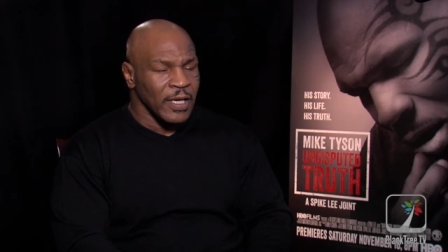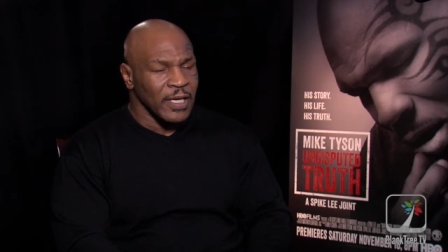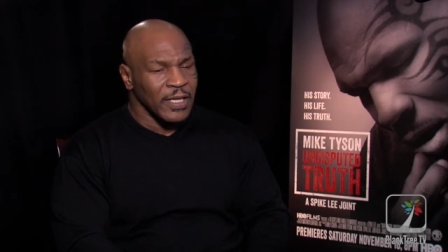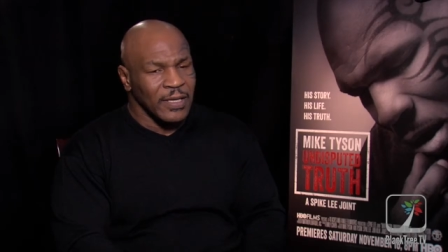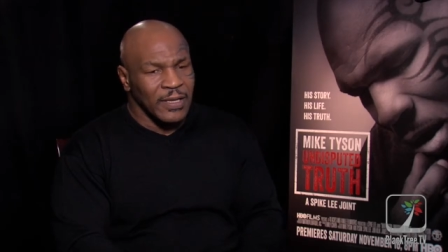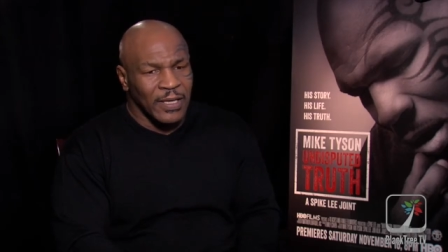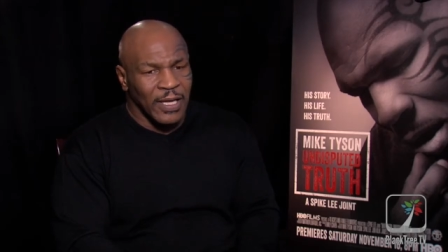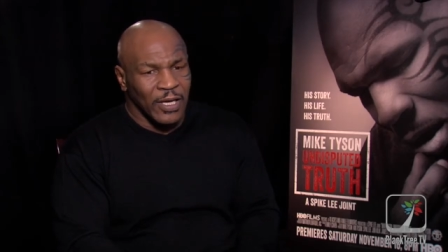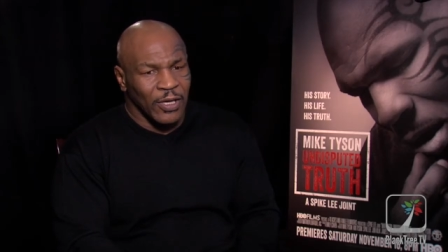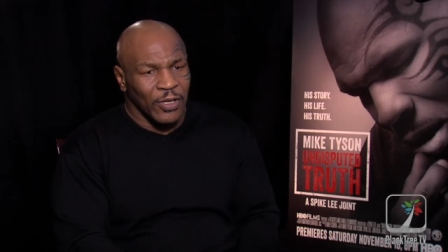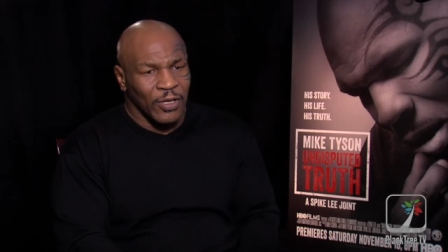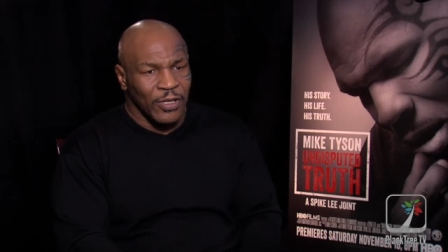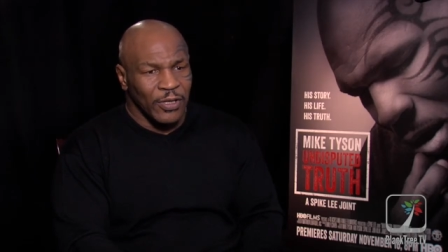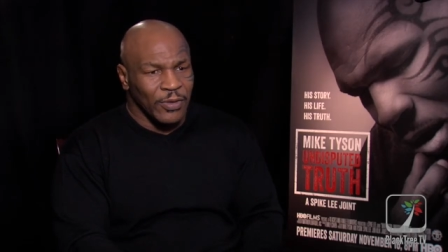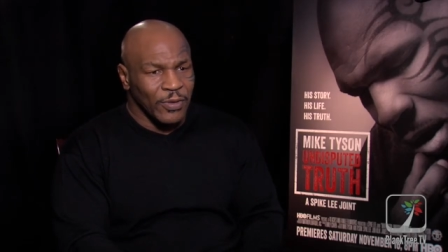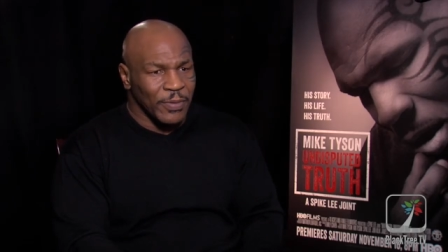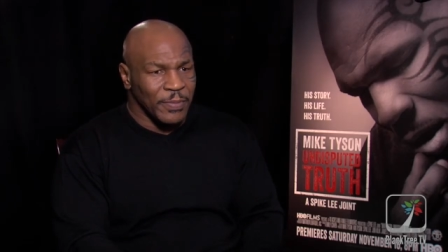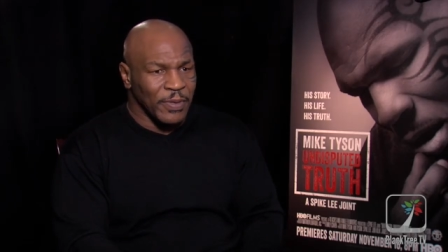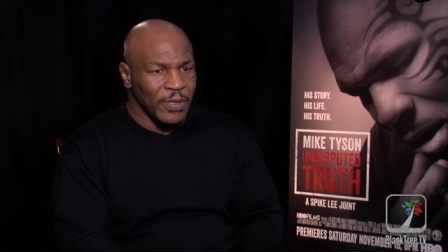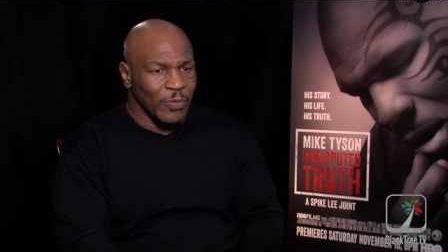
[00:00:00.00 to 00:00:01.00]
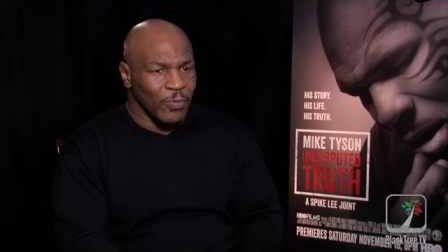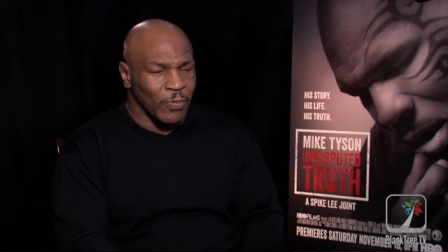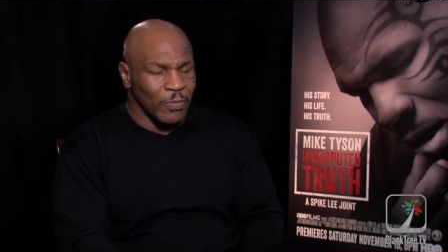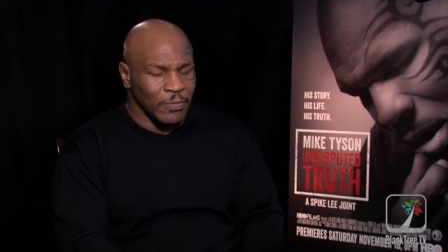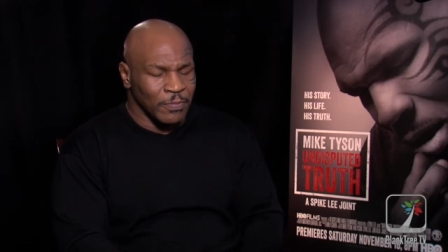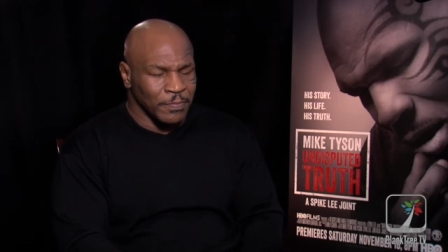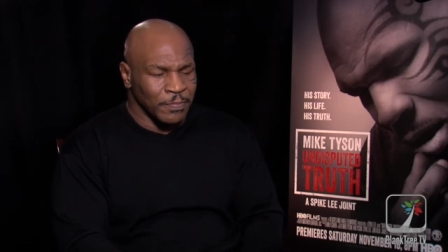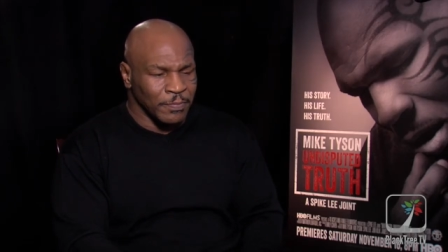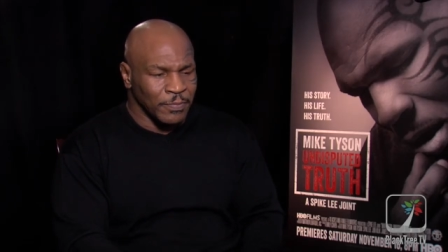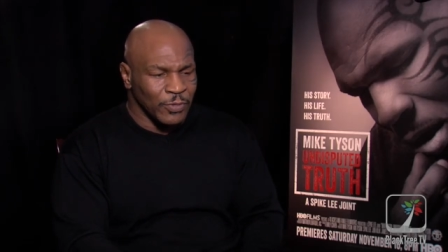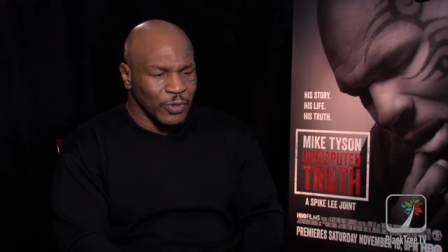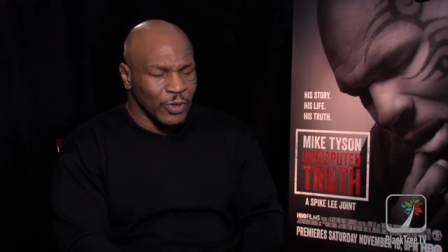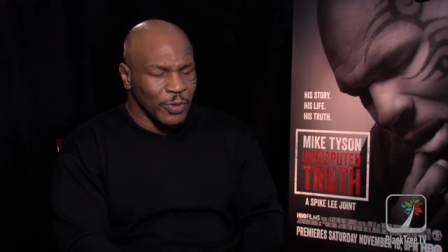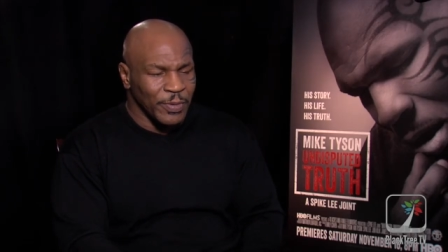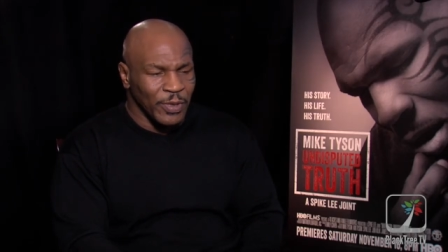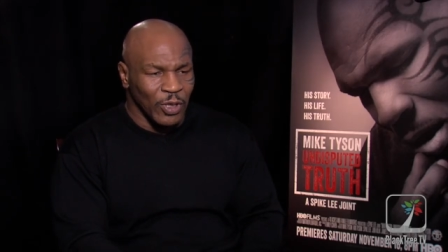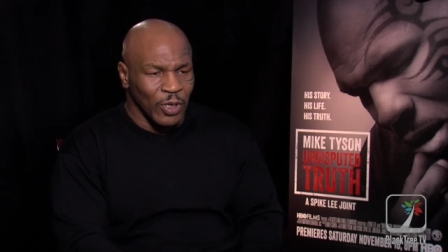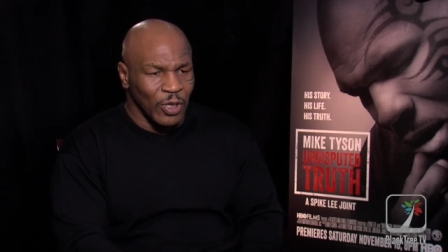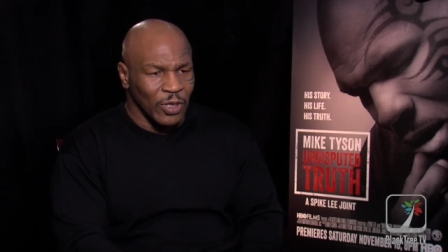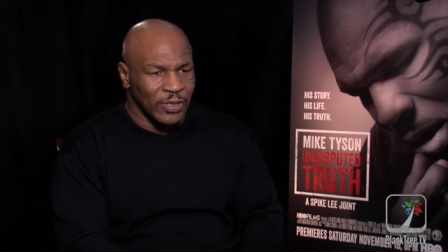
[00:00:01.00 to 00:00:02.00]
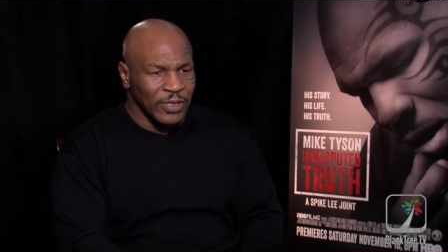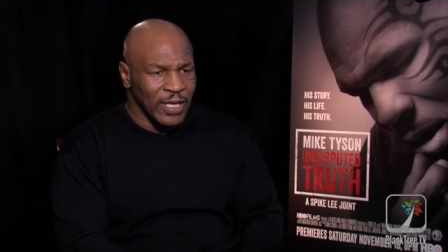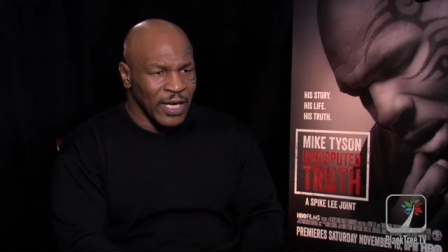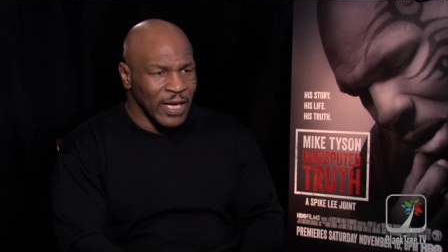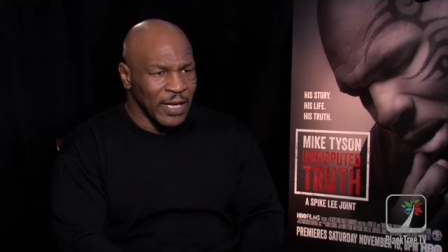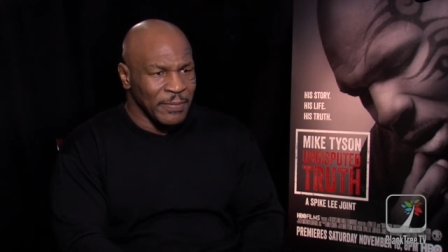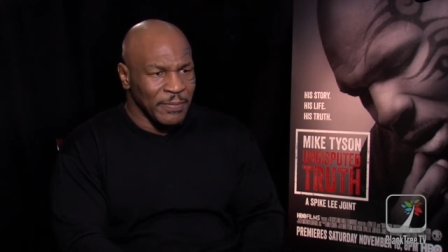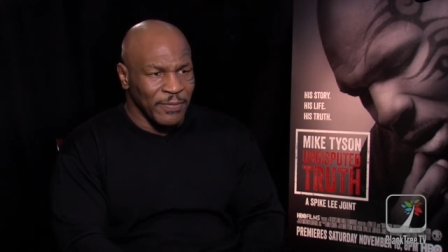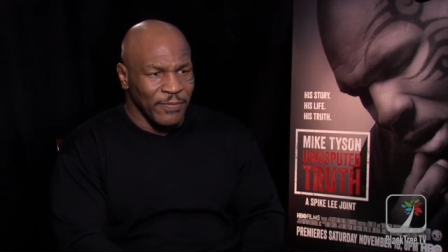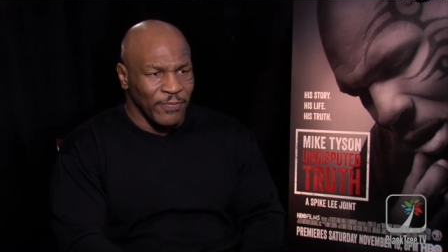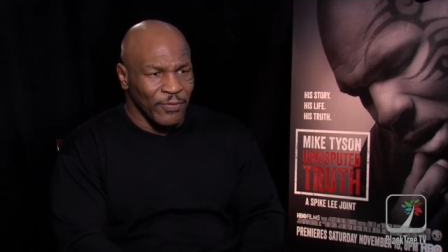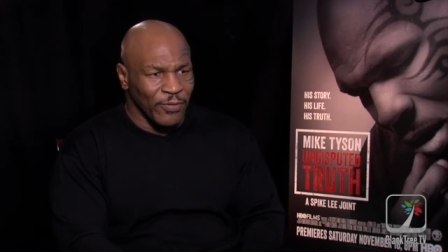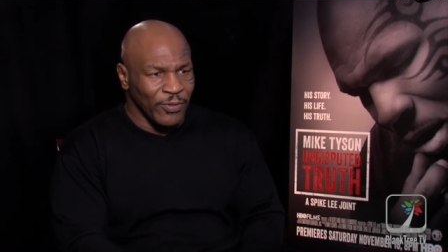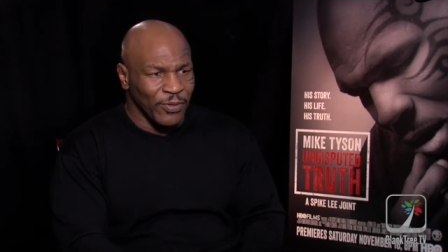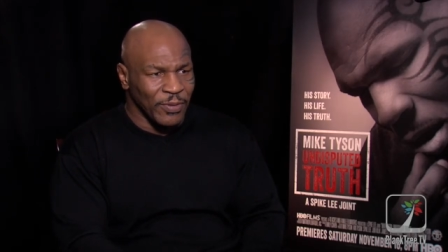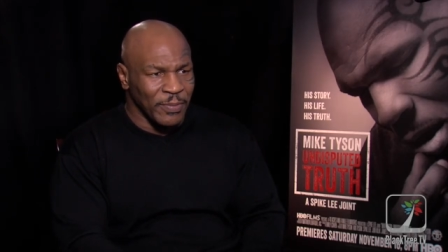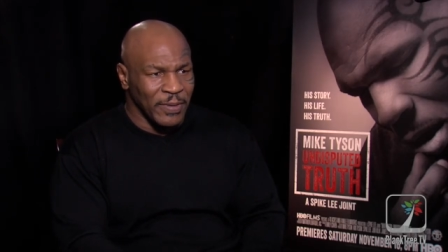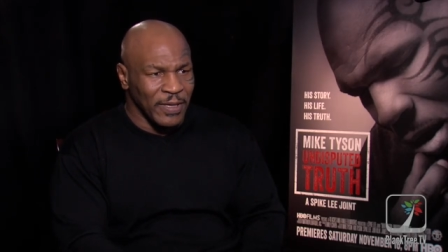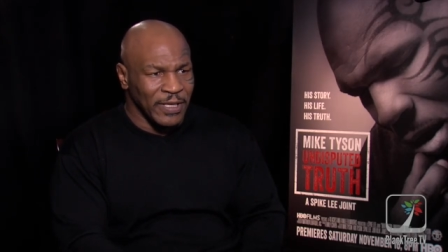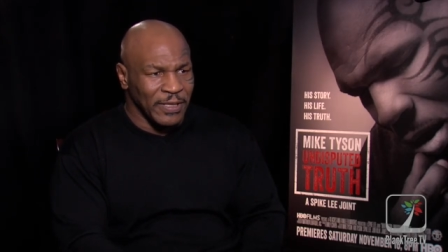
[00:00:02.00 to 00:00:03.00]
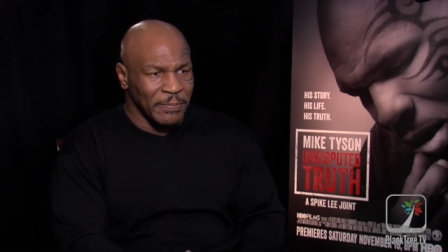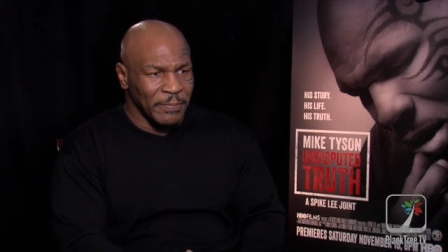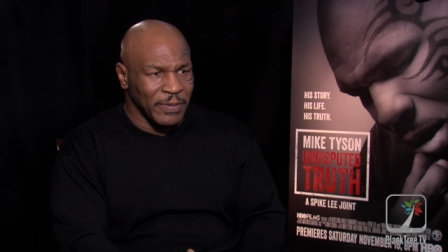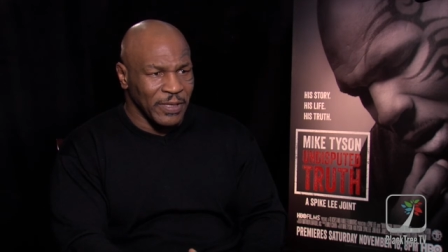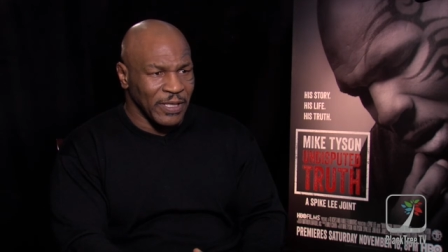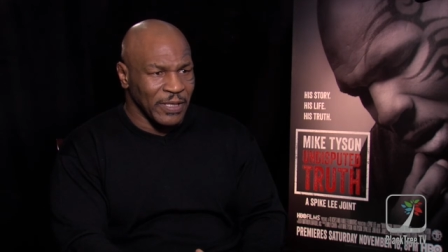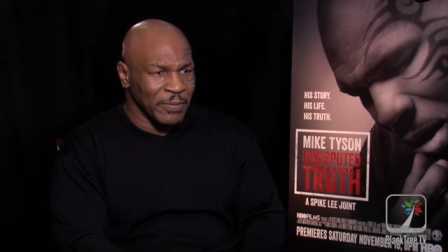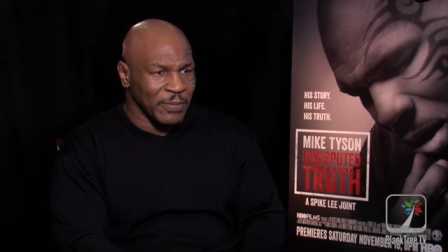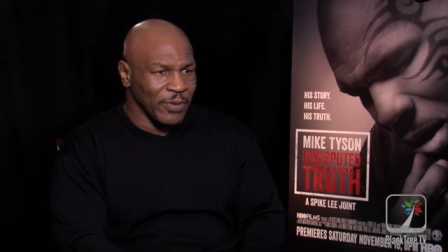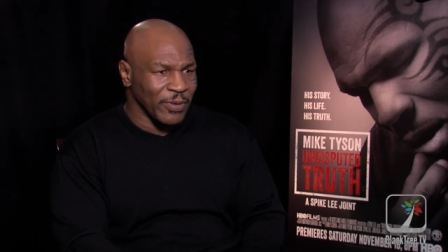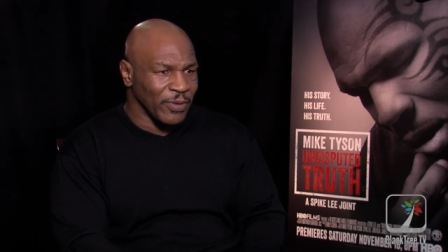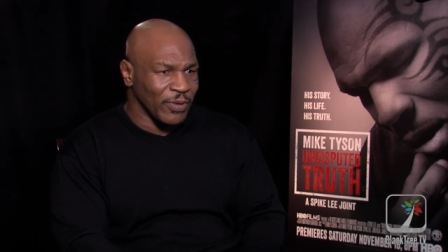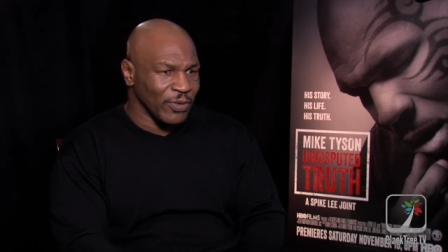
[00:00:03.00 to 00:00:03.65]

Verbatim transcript: He's not good. It's going to be a long time before somebody beat him. He's